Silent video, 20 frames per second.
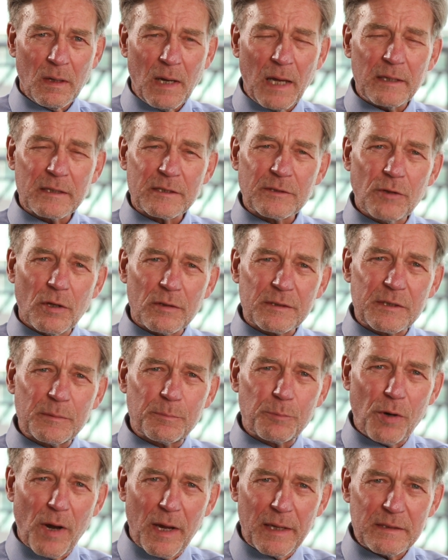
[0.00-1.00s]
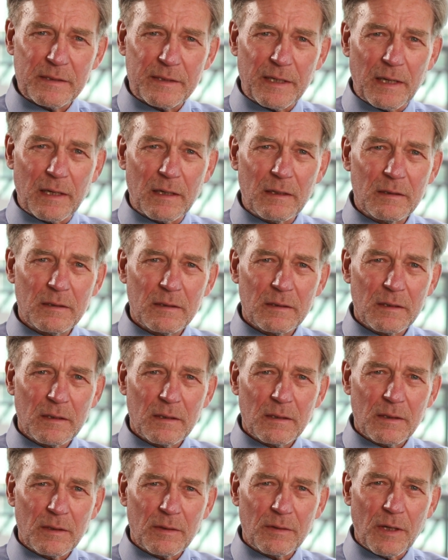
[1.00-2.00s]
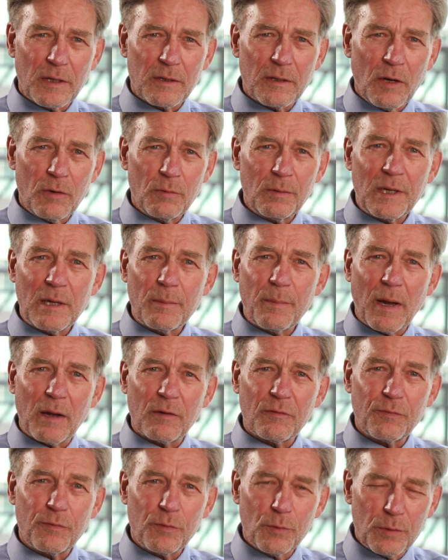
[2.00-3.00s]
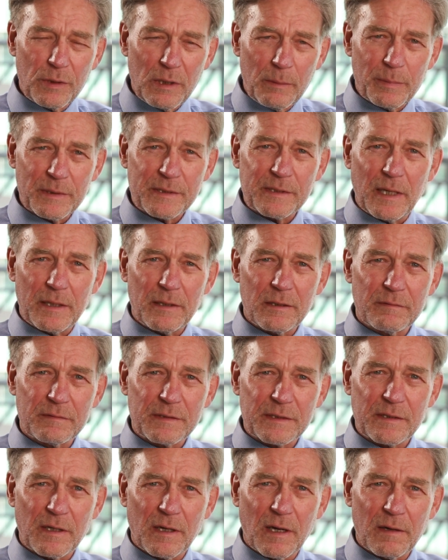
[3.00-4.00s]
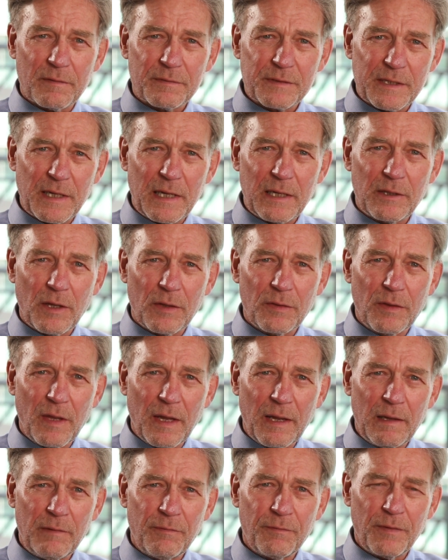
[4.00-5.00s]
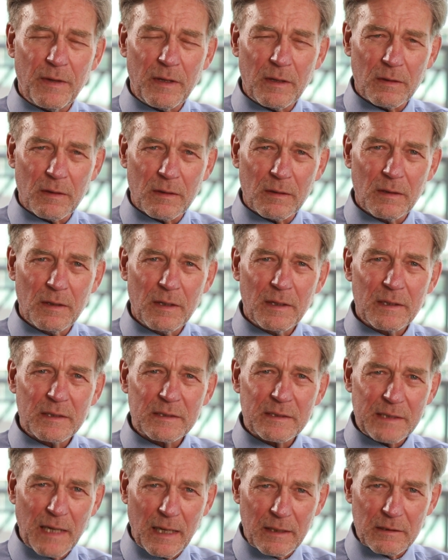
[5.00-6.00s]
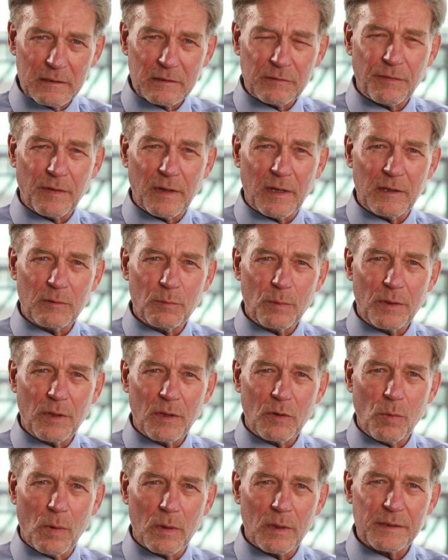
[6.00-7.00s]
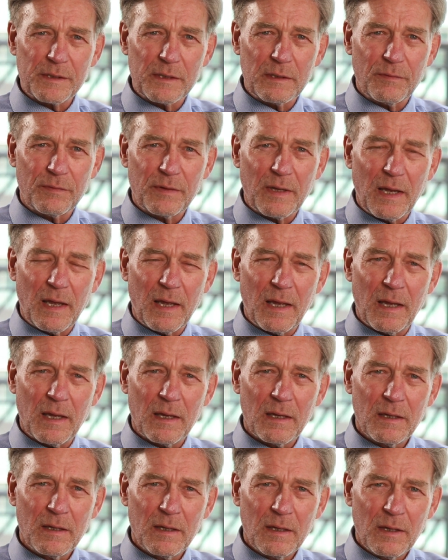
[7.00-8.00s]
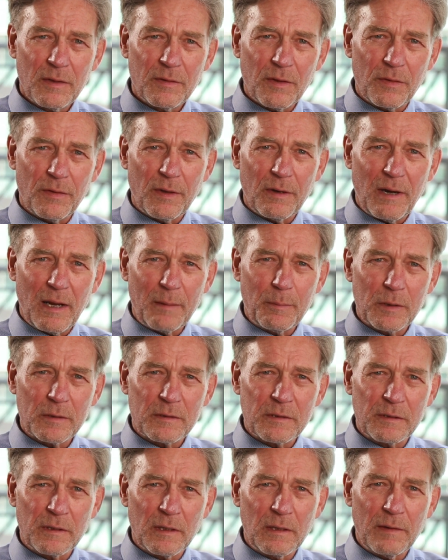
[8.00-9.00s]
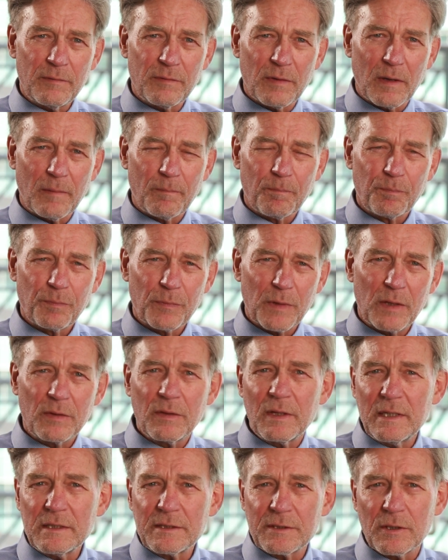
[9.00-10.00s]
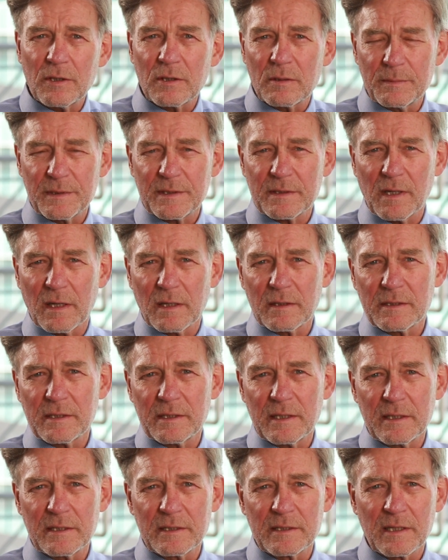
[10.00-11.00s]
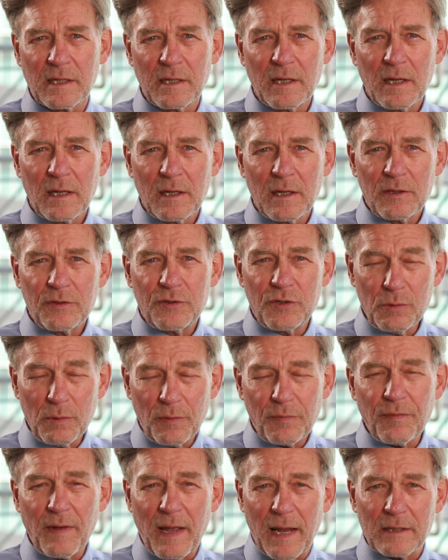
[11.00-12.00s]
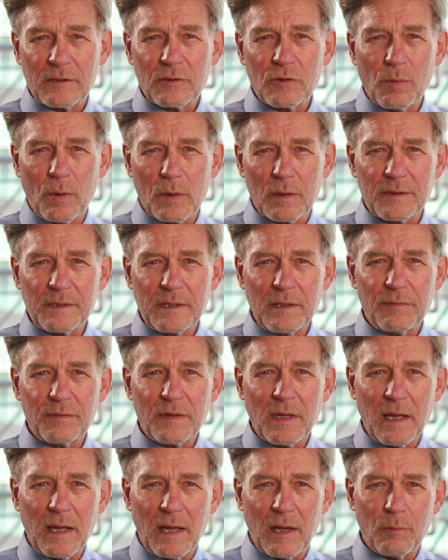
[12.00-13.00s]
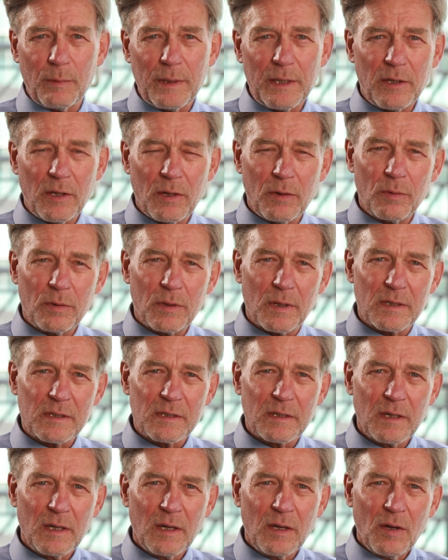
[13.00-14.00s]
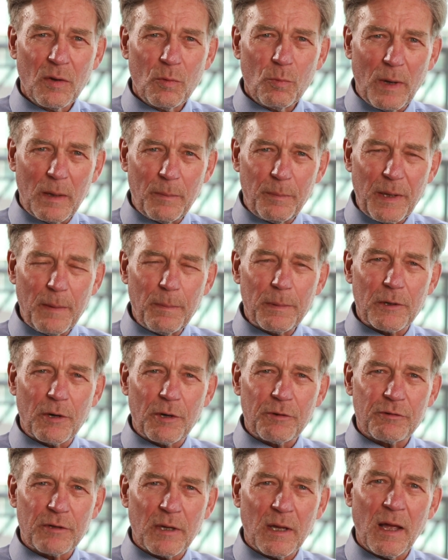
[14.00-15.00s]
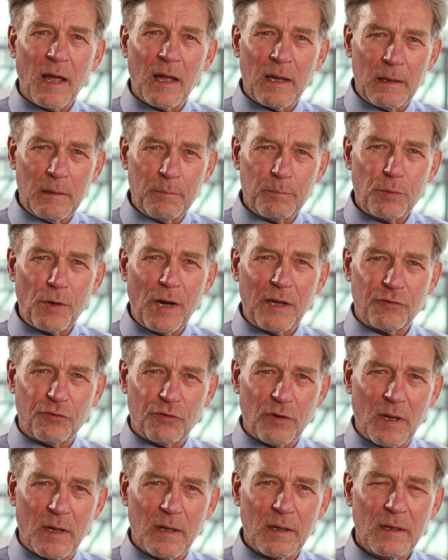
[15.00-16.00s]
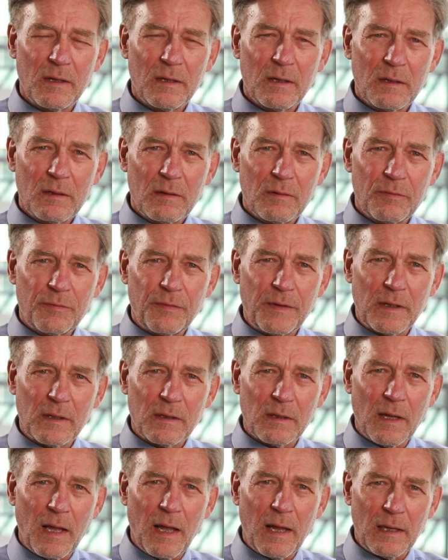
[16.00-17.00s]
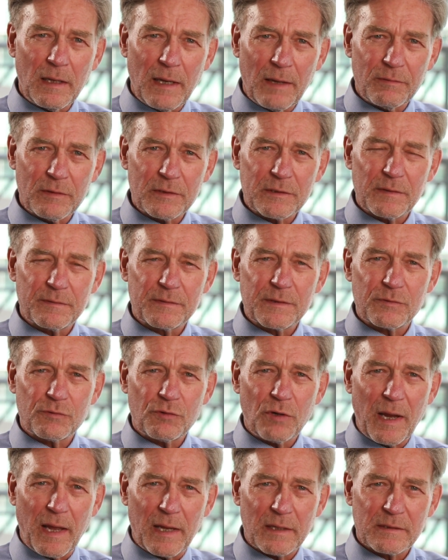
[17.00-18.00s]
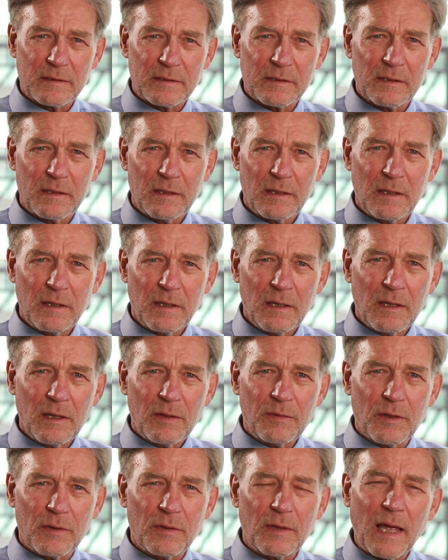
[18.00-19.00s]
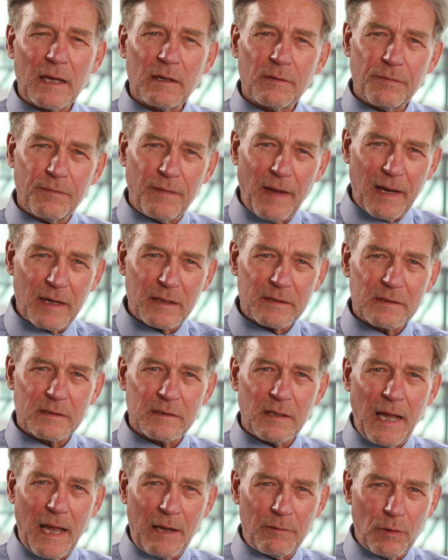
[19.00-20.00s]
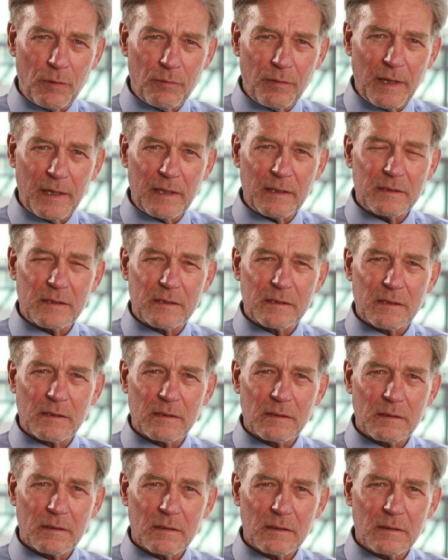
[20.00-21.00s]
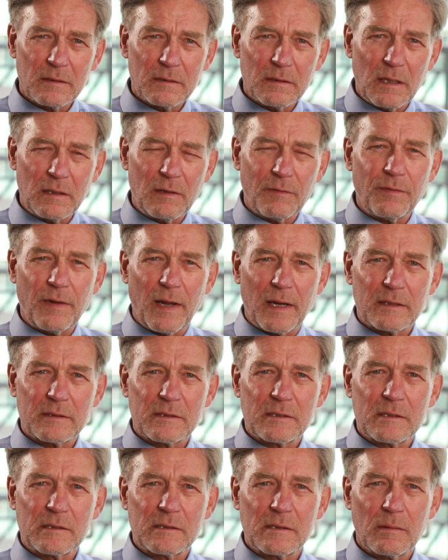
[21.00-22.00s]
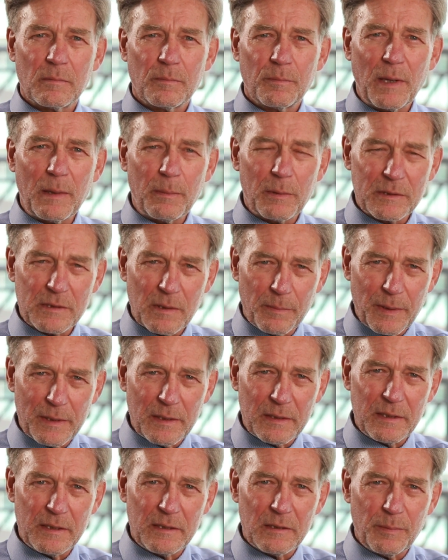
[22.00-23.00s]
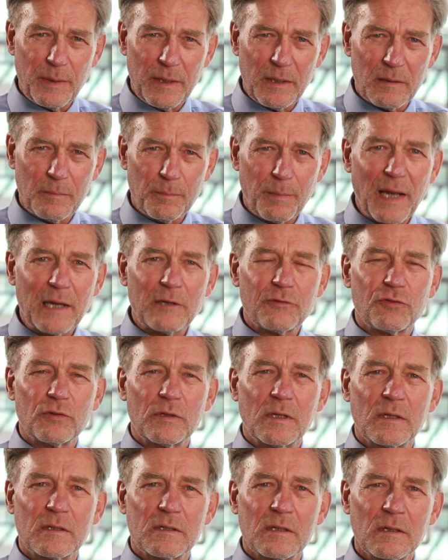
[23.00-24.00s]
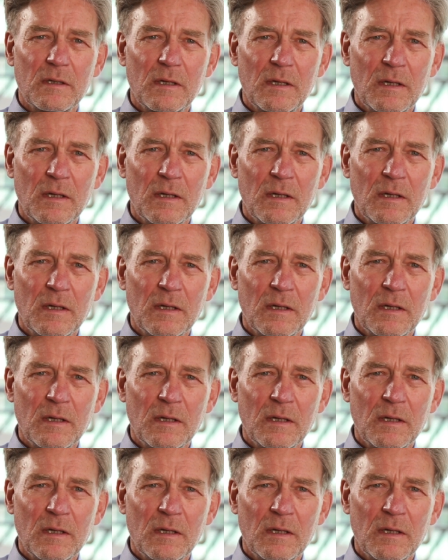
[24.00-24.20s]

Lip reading: And it's not surprising that only about 40% of staff say that they feel satisfied with the quality of care that they're able to deliver. And these circumstances do affect quality of care. We know that when people are under high pressure, feel high levels of stress, that affects error rates, it affects people's ability to be compassionate,